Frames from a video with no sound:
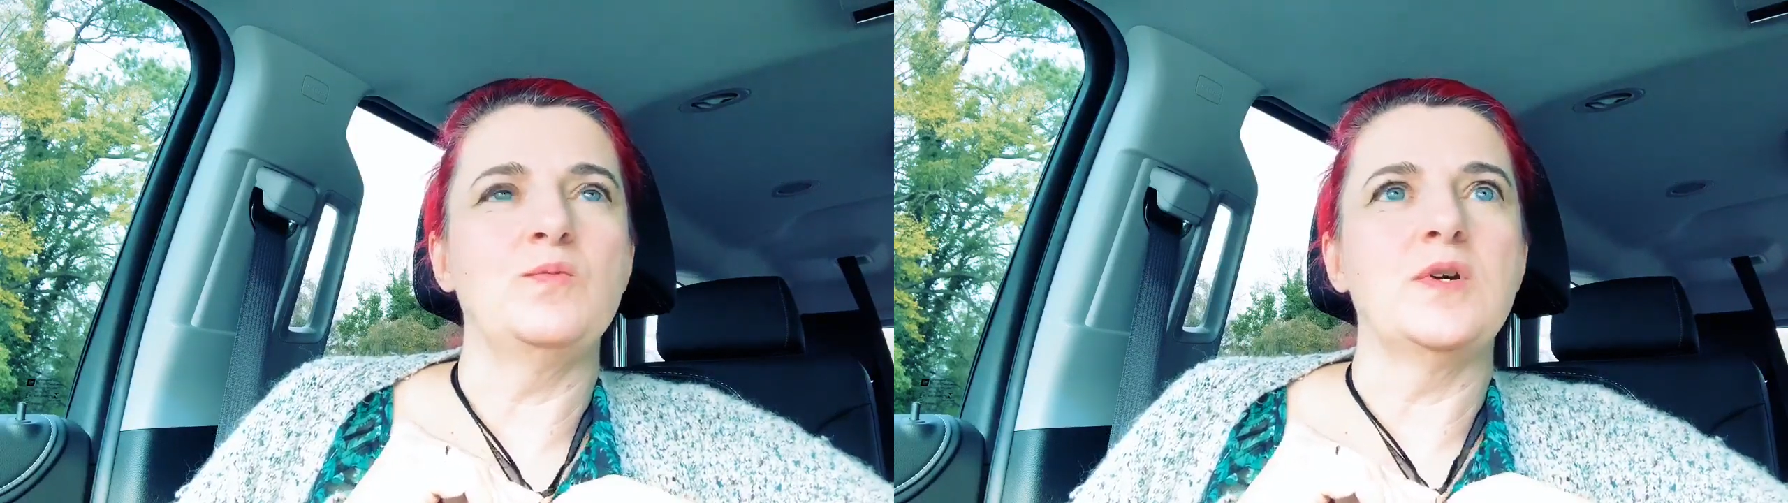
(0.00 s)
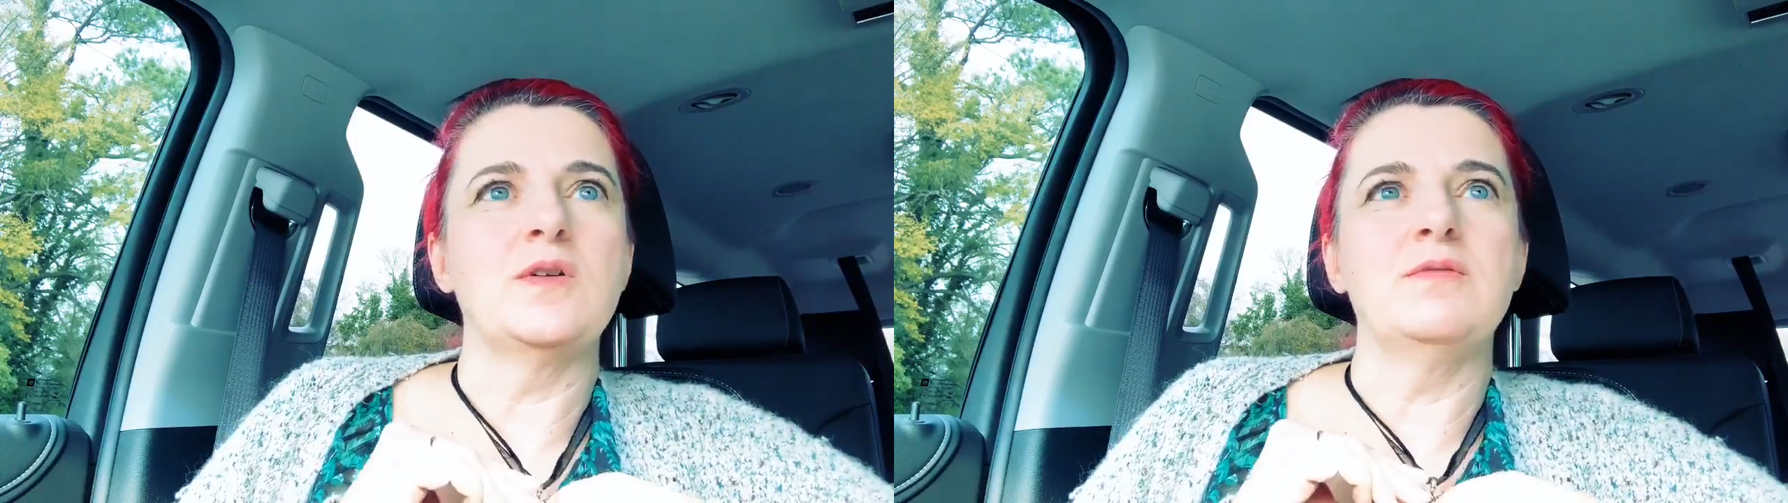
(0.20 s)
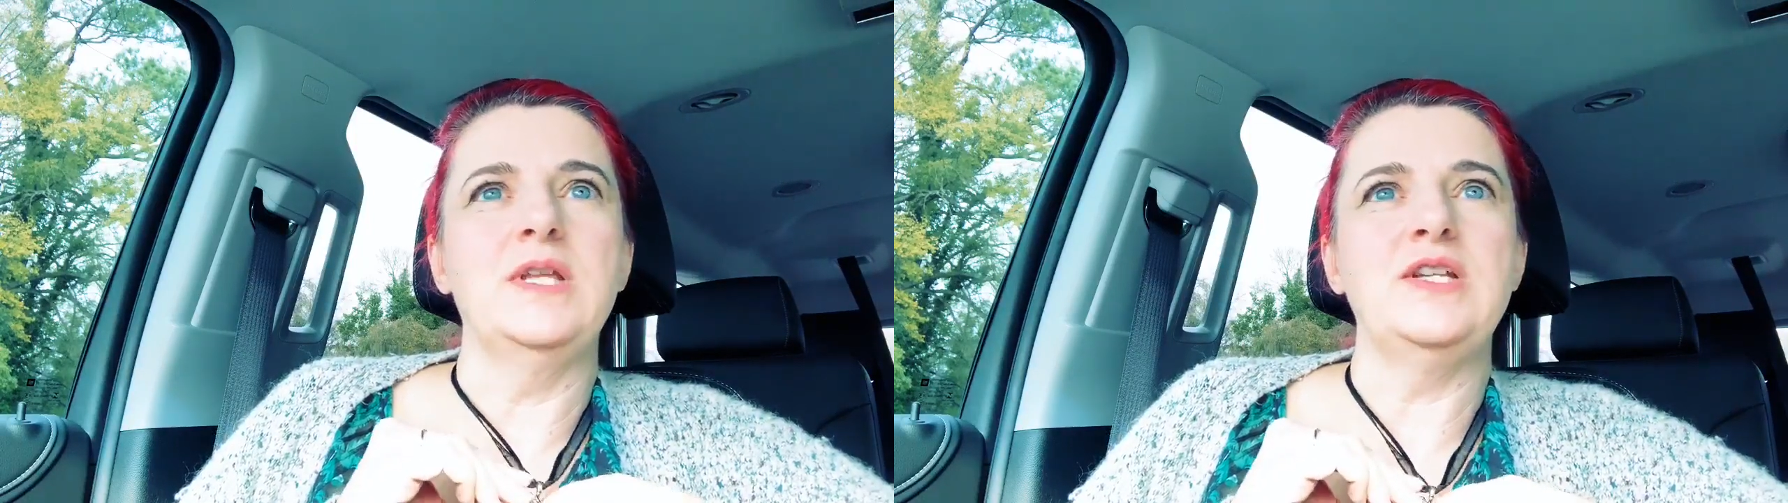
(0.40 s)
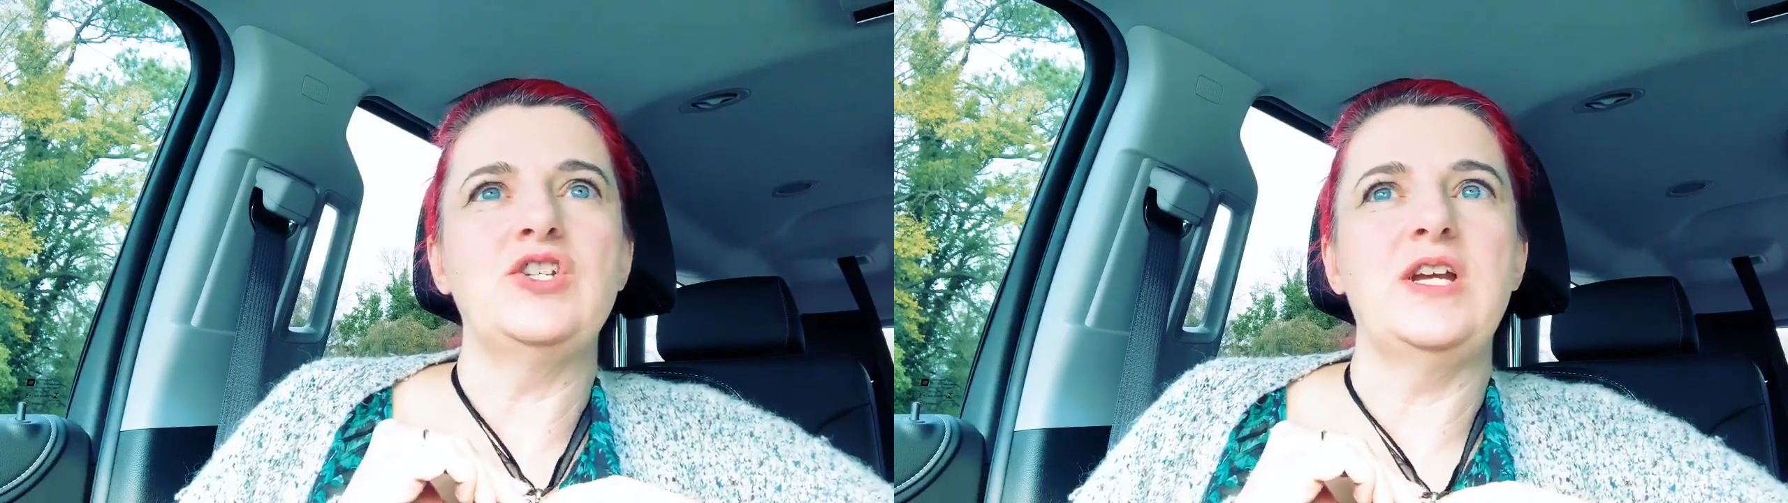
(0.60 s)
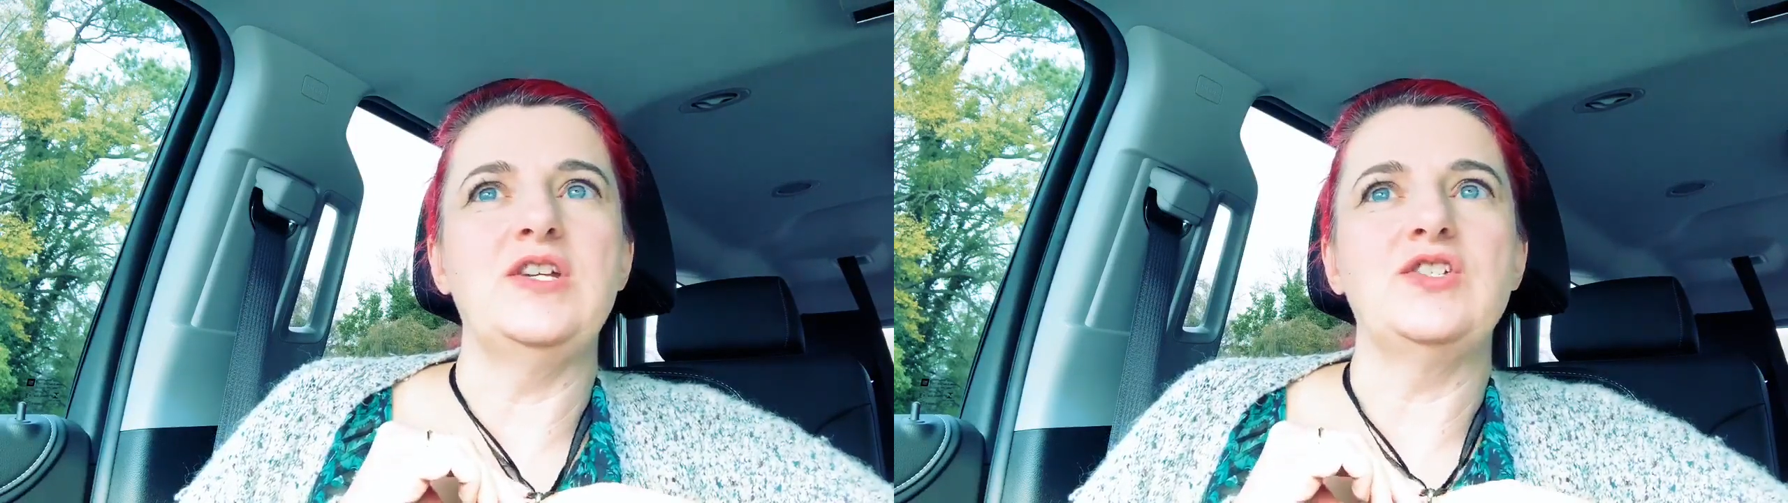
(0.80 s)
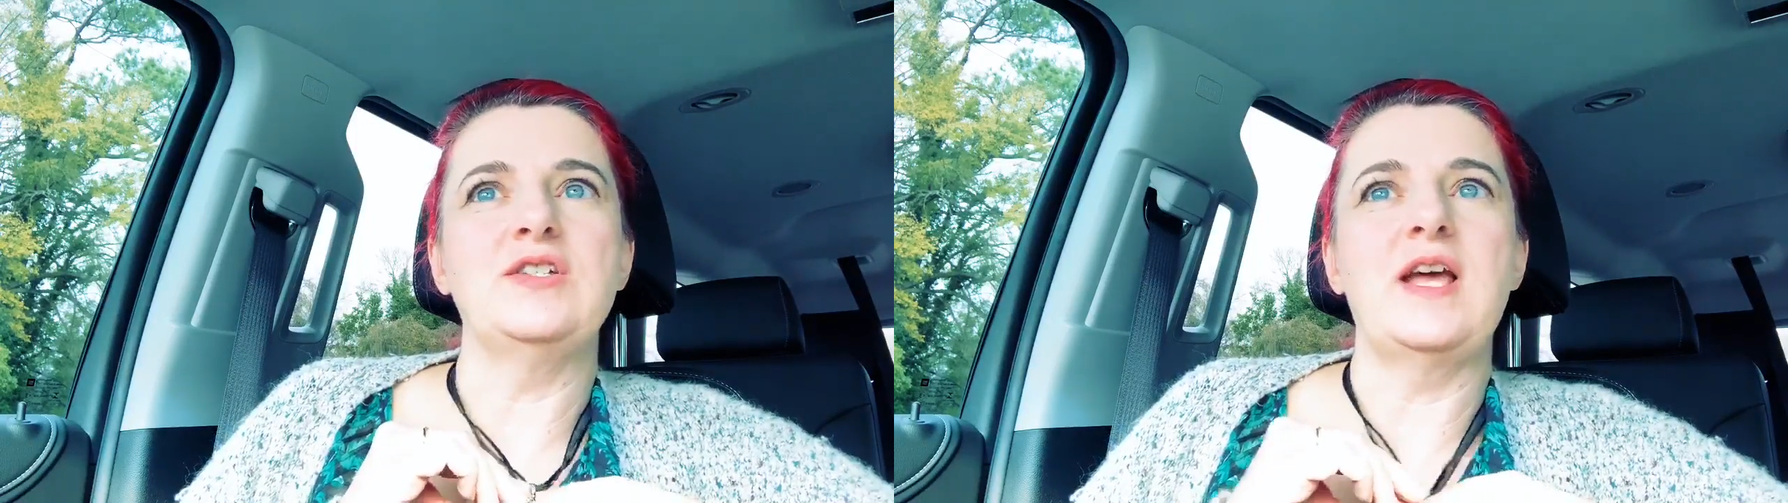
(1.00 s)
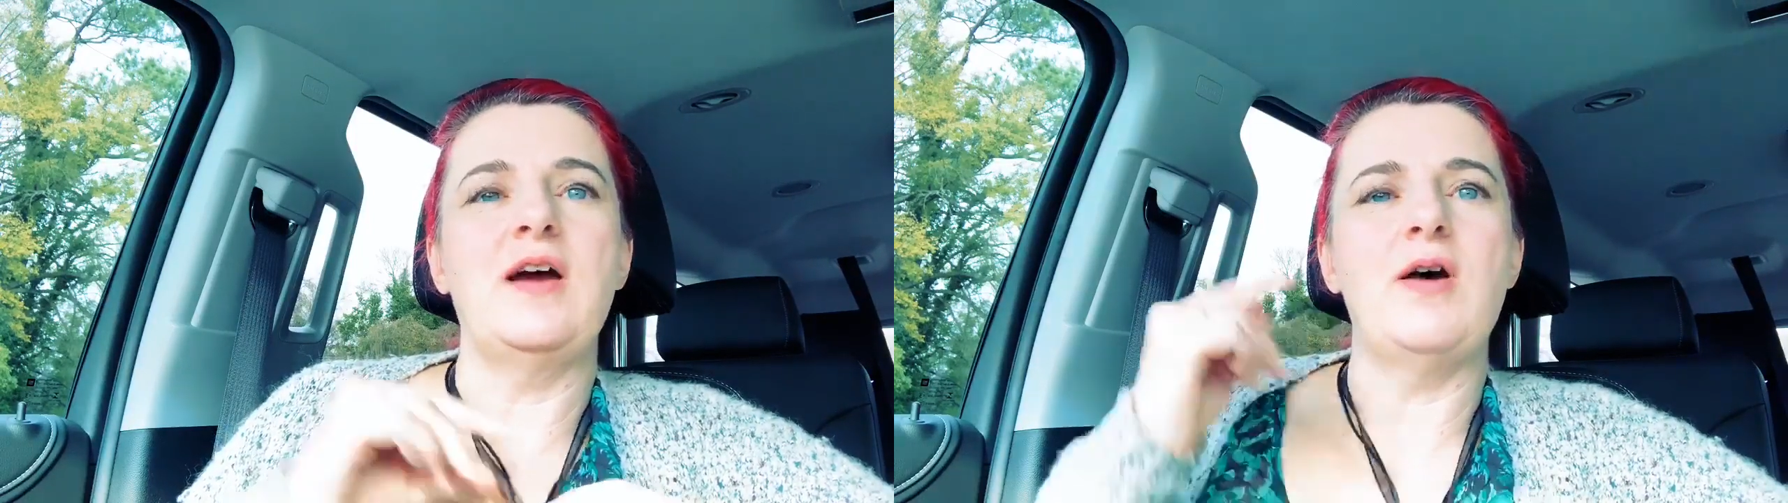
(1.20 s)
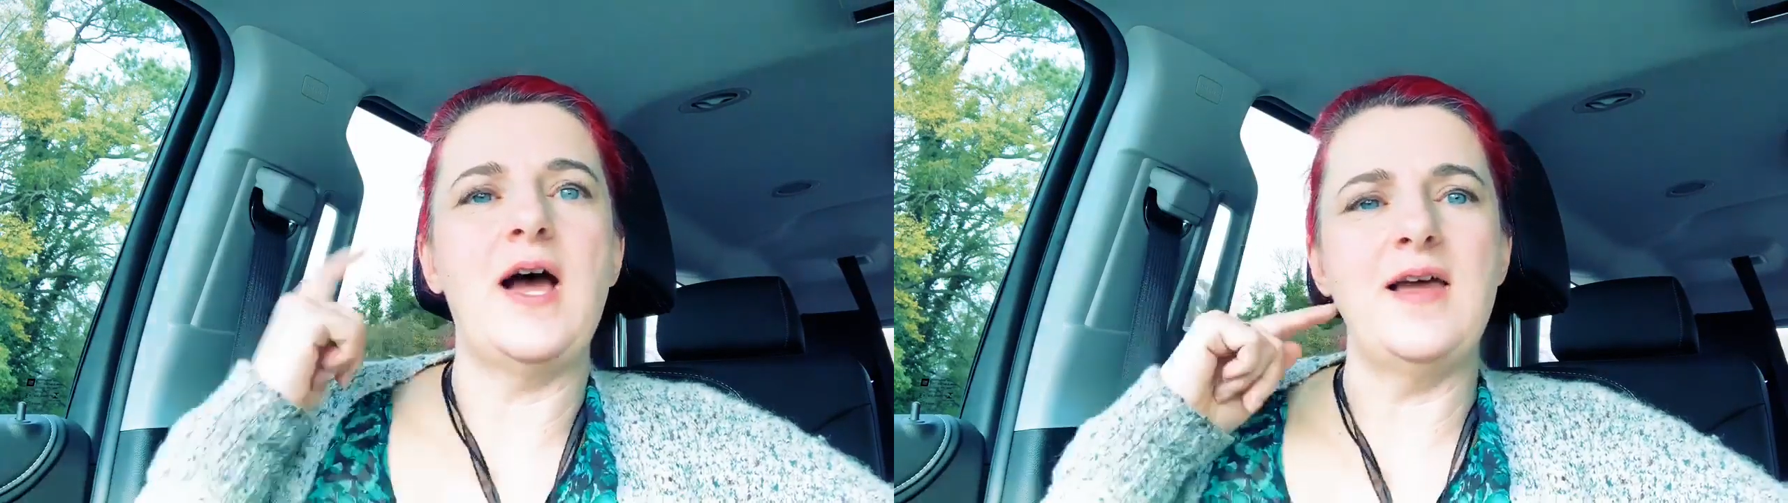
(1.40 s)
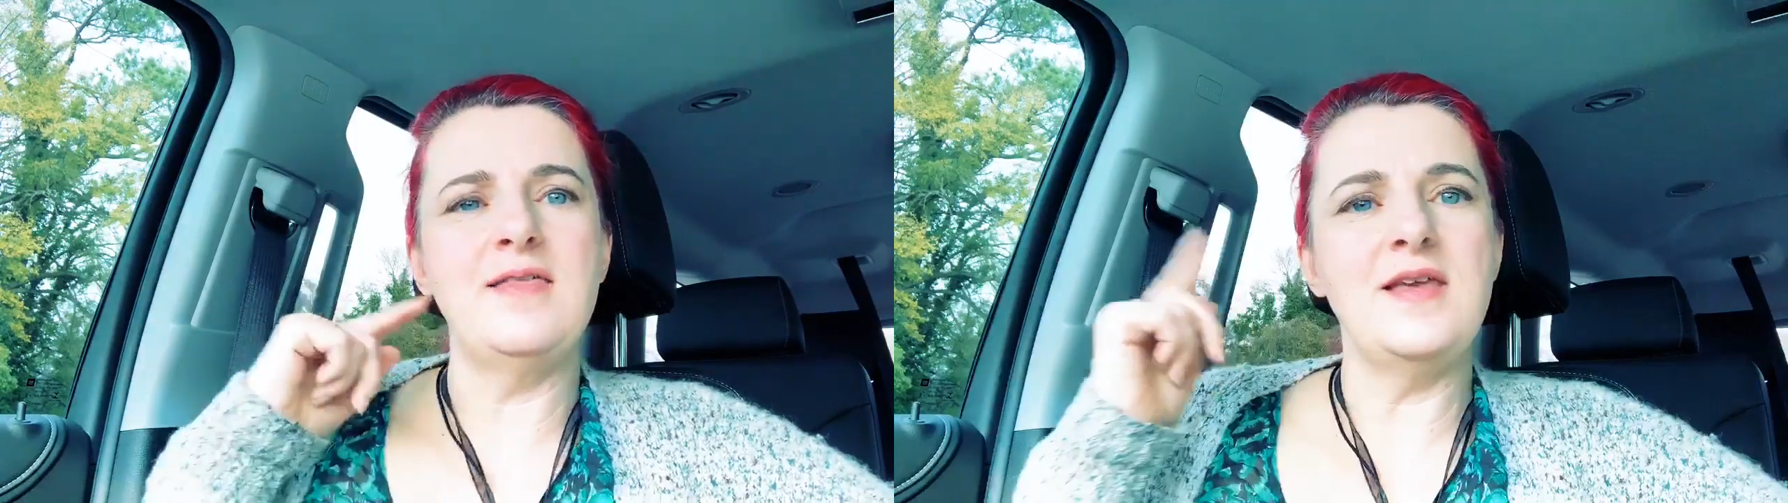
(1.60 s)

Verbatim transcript: work really changed how I